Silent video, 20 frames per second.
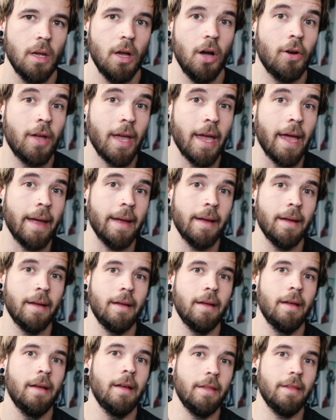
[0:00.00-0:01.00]
Okay,
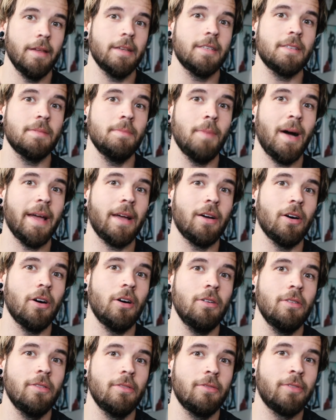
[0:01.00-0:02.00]
this is
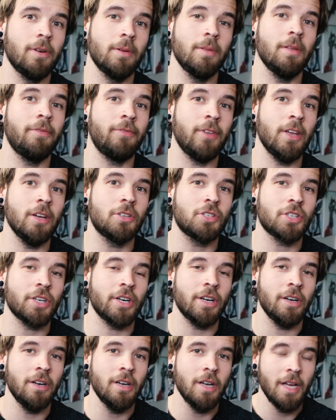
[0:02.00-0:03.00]
Michael from the
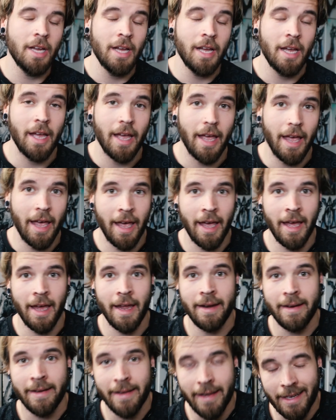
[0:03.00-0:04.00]
future,
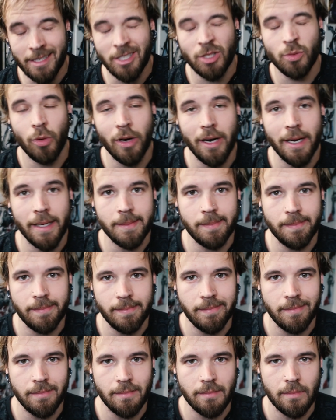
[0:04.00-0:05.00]
and guess what?
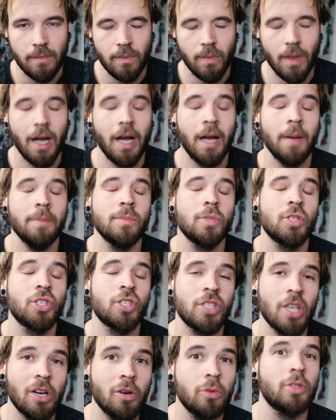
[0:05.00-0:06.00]
I'm
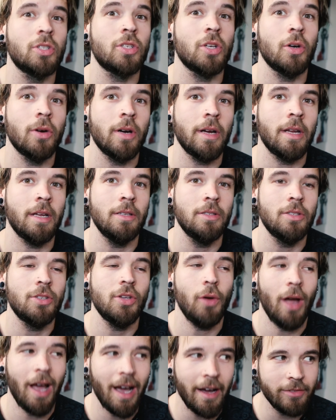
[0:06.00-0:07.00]
so sorry
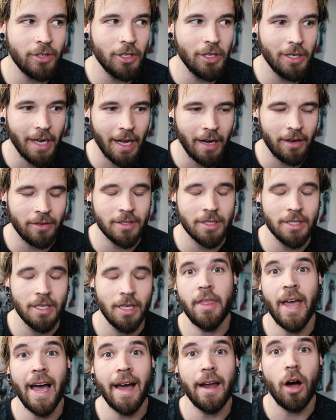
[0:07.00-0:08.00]
to have to announce
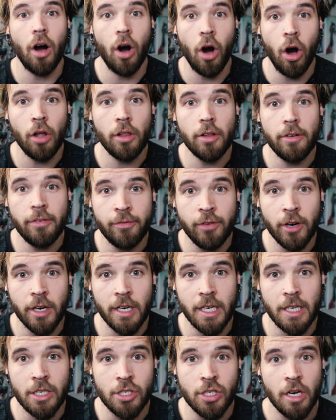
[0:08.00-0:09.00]
that all the
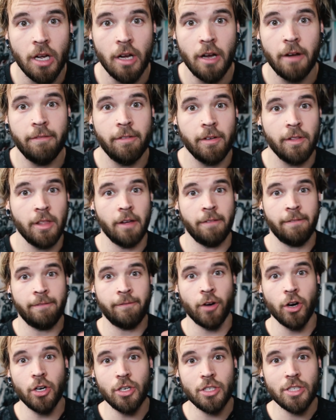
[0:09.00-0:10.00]
footage from the
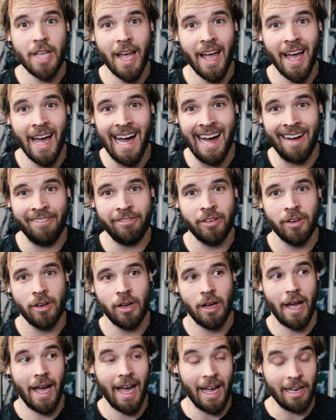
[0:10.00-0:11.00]
first half,
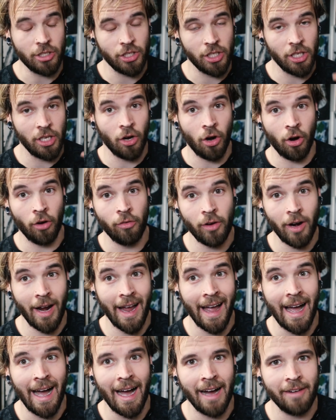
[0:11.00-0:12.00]
actually over
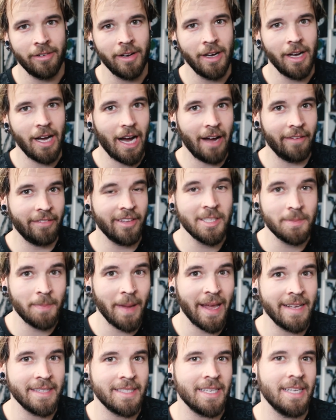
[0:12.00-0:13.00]
half of this
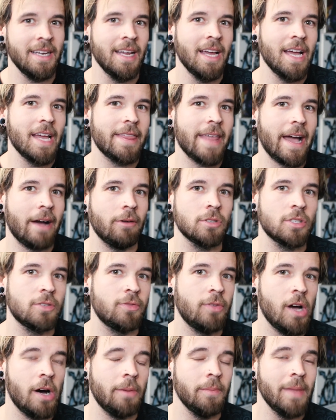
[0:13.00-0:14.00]
painting that was
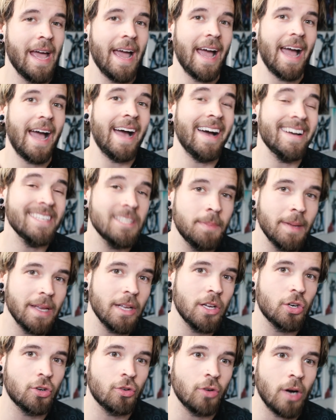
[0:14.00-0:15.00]
filmed has
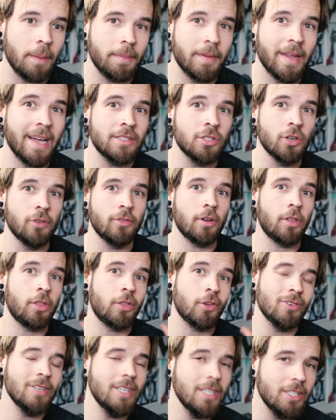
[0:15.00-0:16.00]
been corrupt. That's over
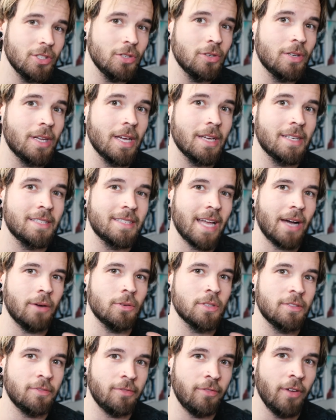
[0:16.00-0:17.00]
32 gigs that
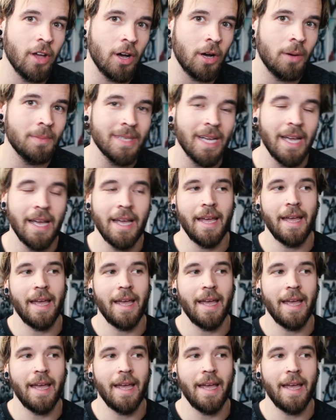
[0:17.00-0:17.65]
was filmed.